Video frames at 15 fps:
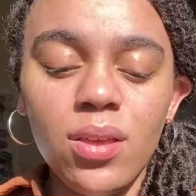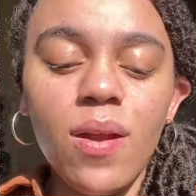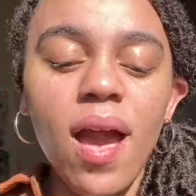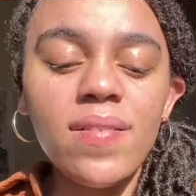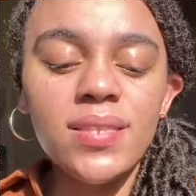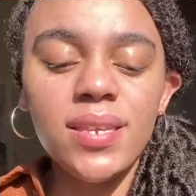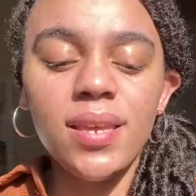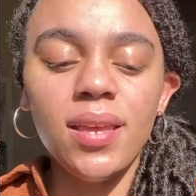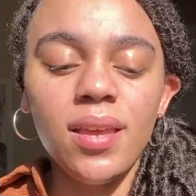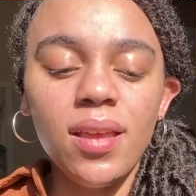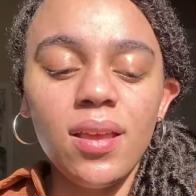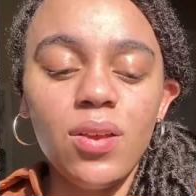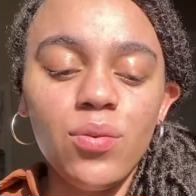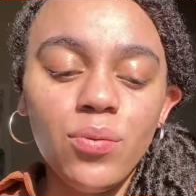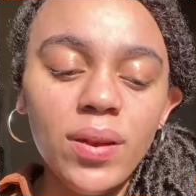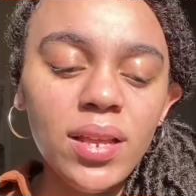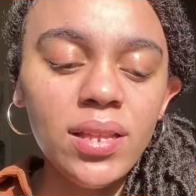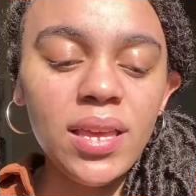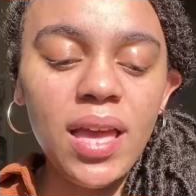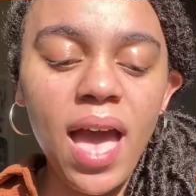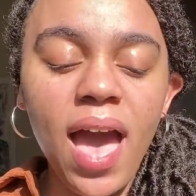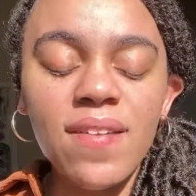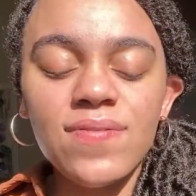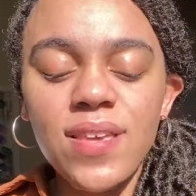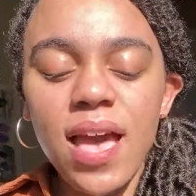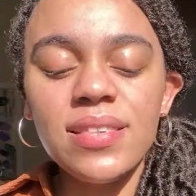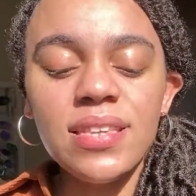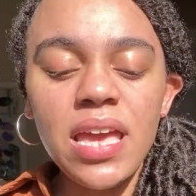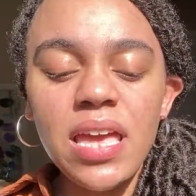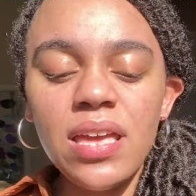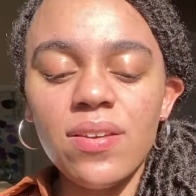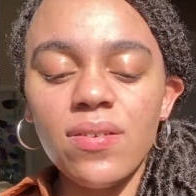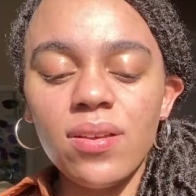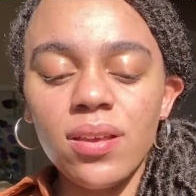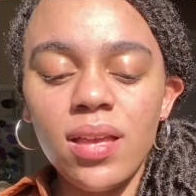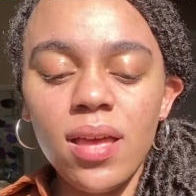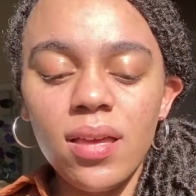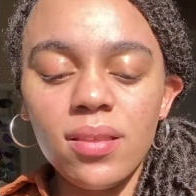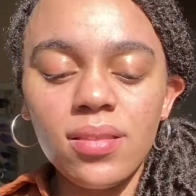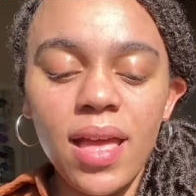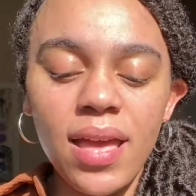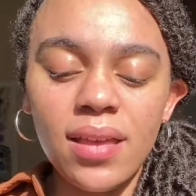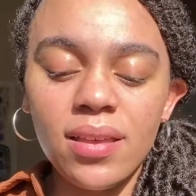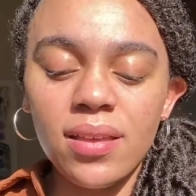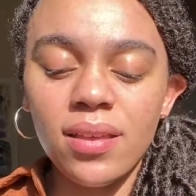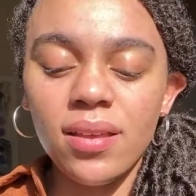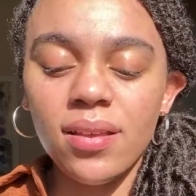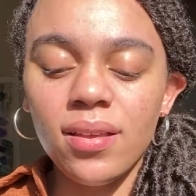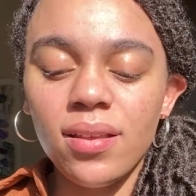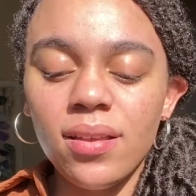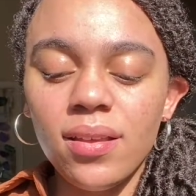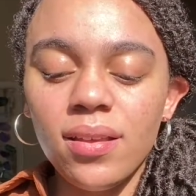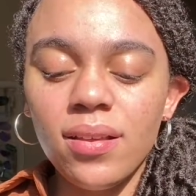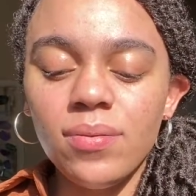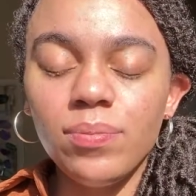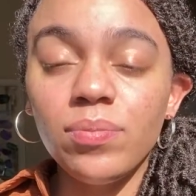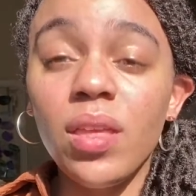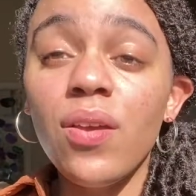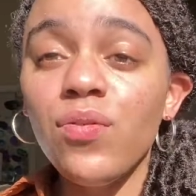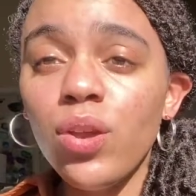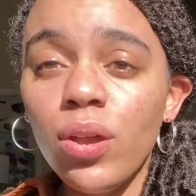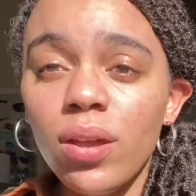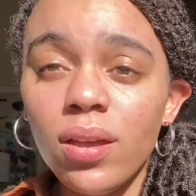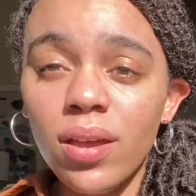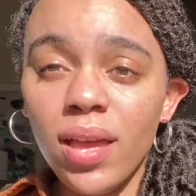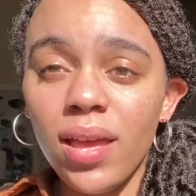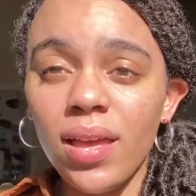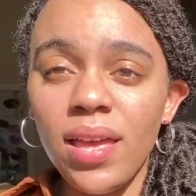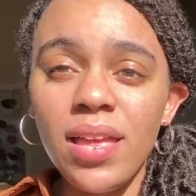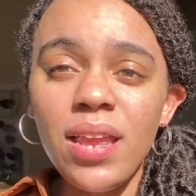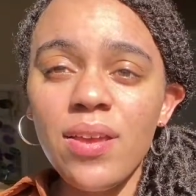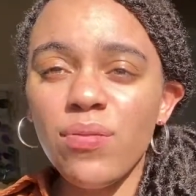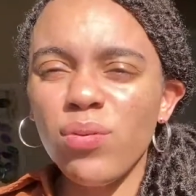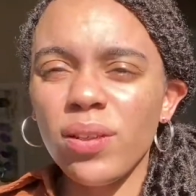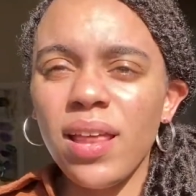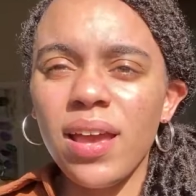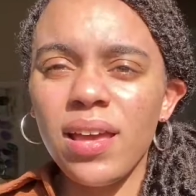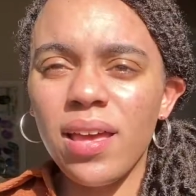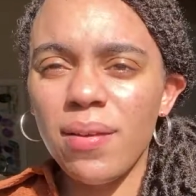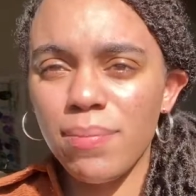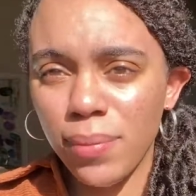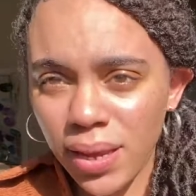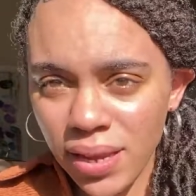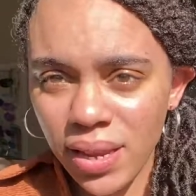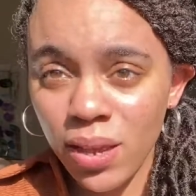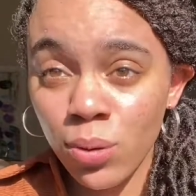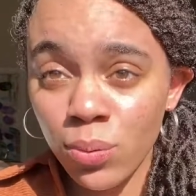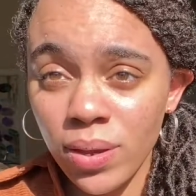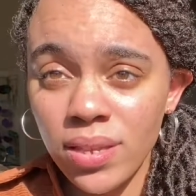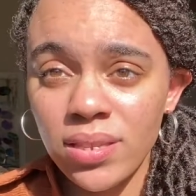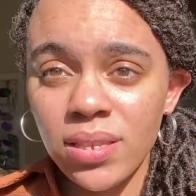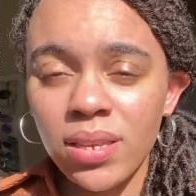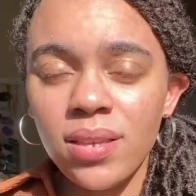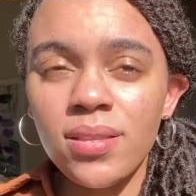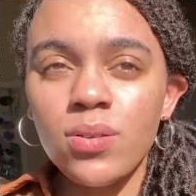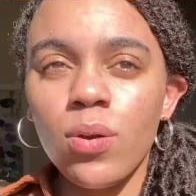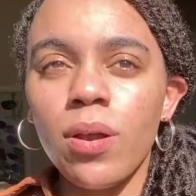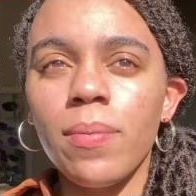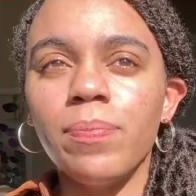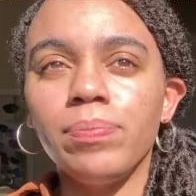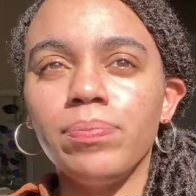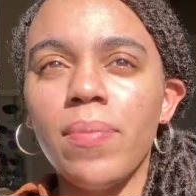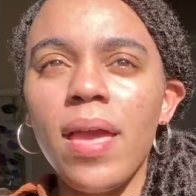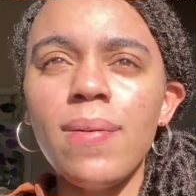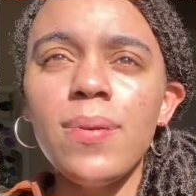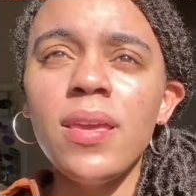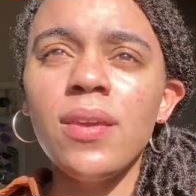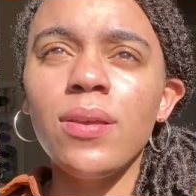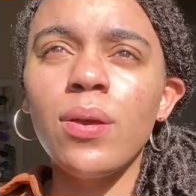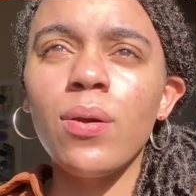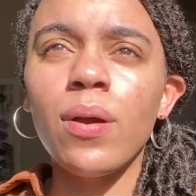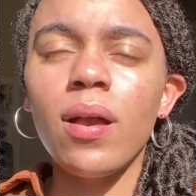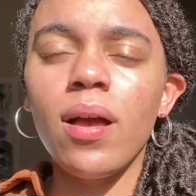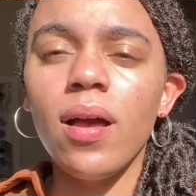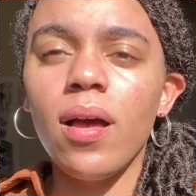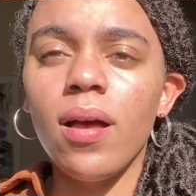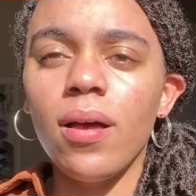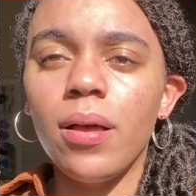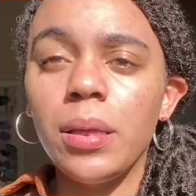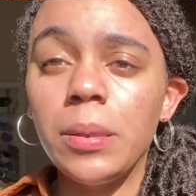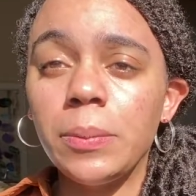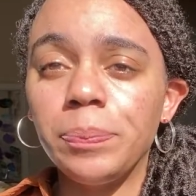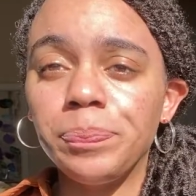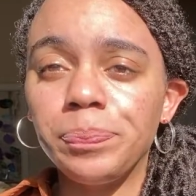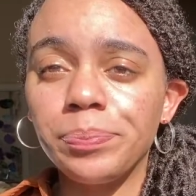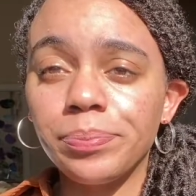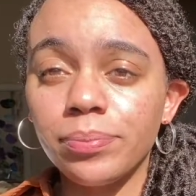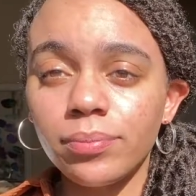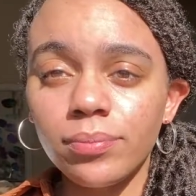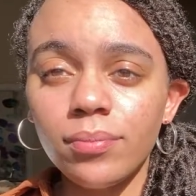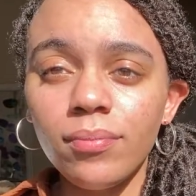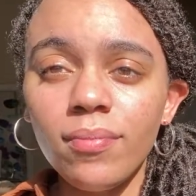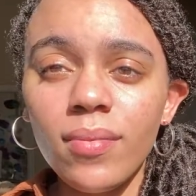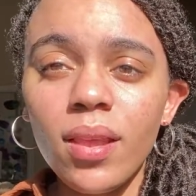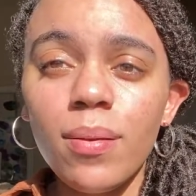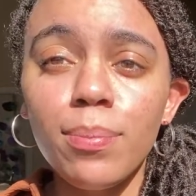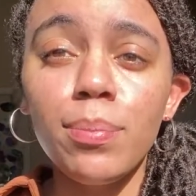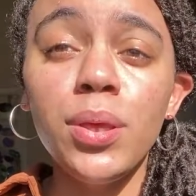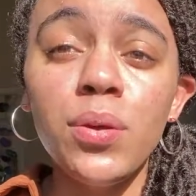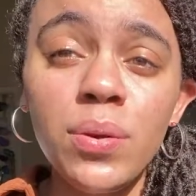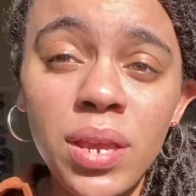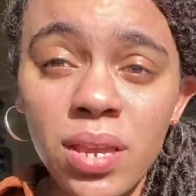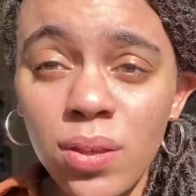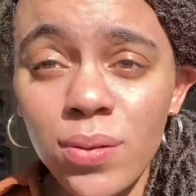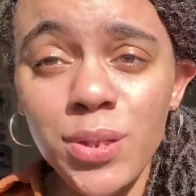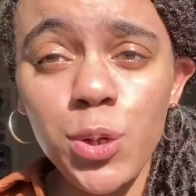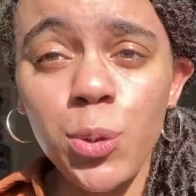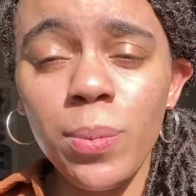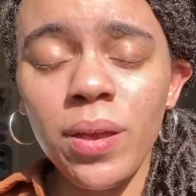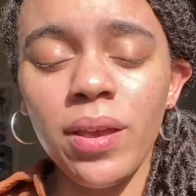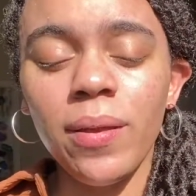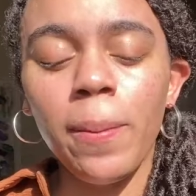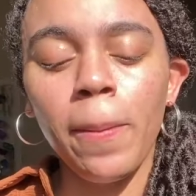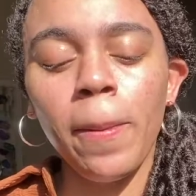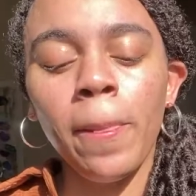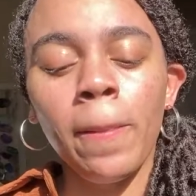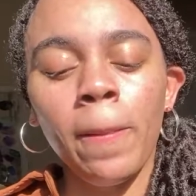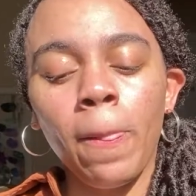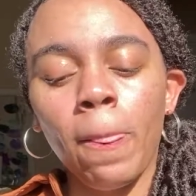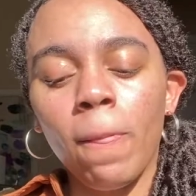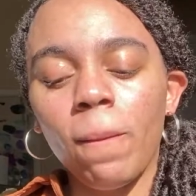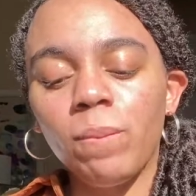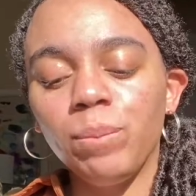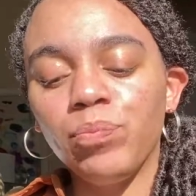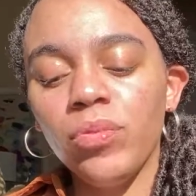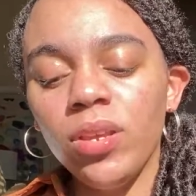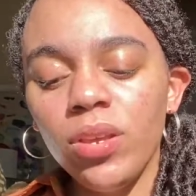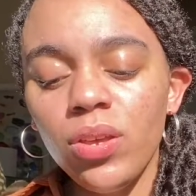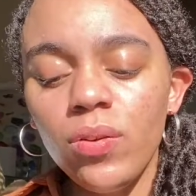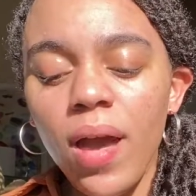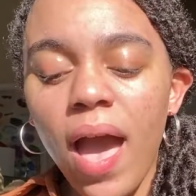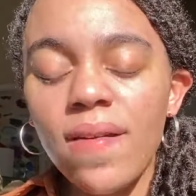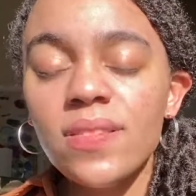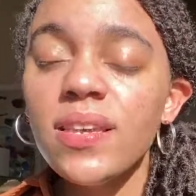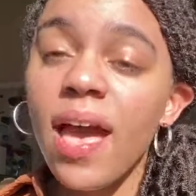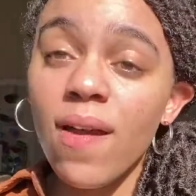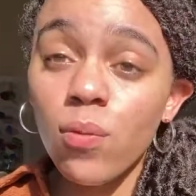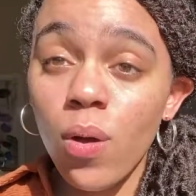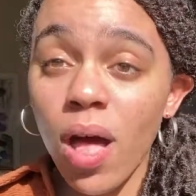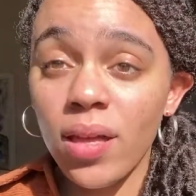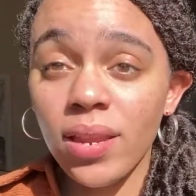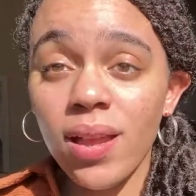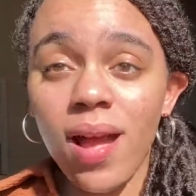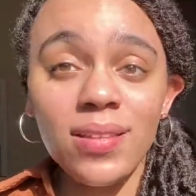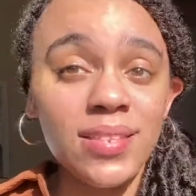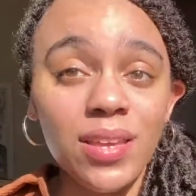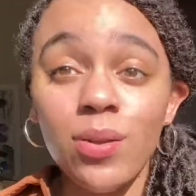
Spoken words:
You have to really, I say, like, if you're in it for like comedian reasons, or maybe you're a beauty YouTuber, you have to have quality content.